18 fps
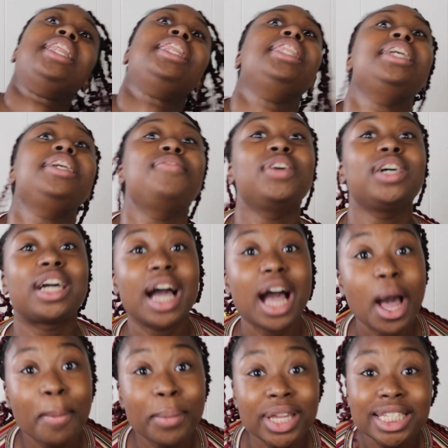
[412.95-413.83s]
Leave a
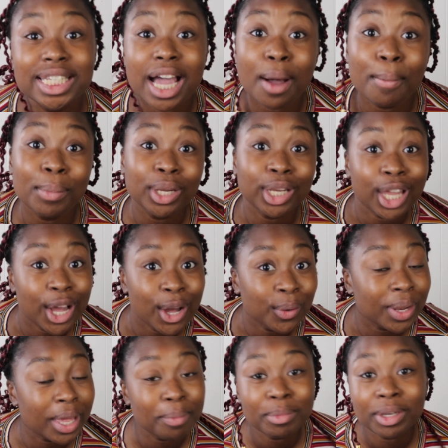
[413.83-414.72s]
comment down below.
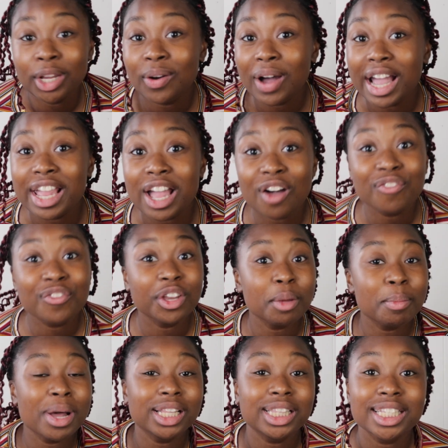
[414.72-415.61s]
Let me know how y'all feel
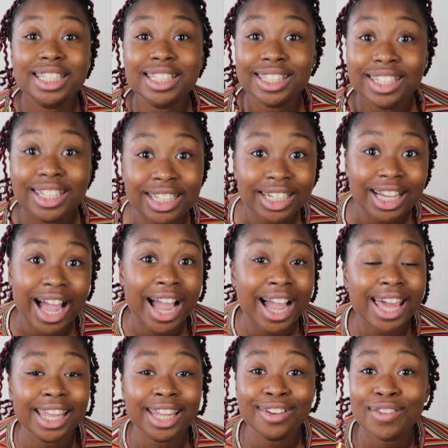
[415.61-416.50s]
about this look. I
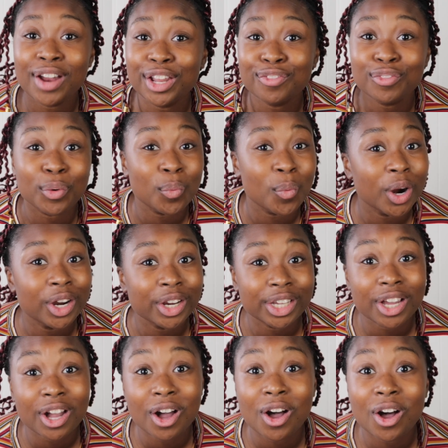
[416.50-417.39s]
gotta get ready for
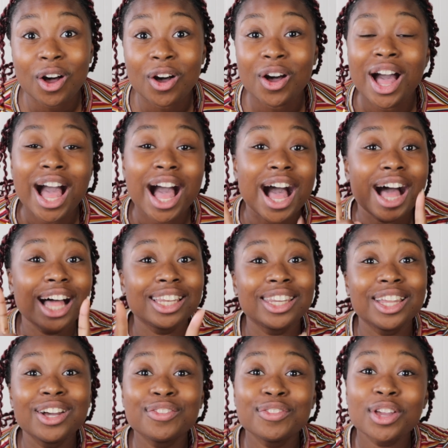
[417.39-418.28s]
work, y'all. I
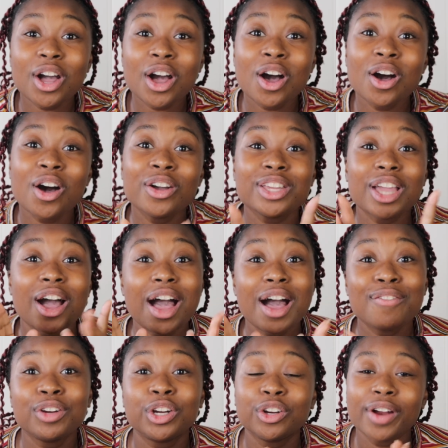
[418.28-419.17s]
love y'all. Y'all
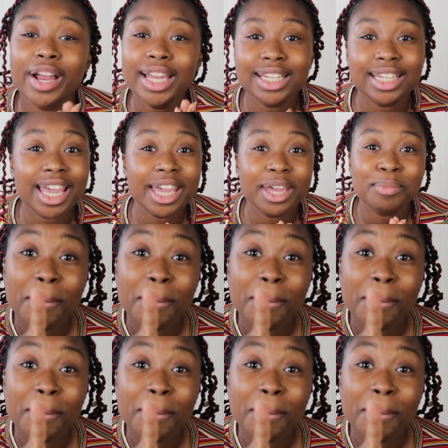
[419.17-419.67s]
have a great day.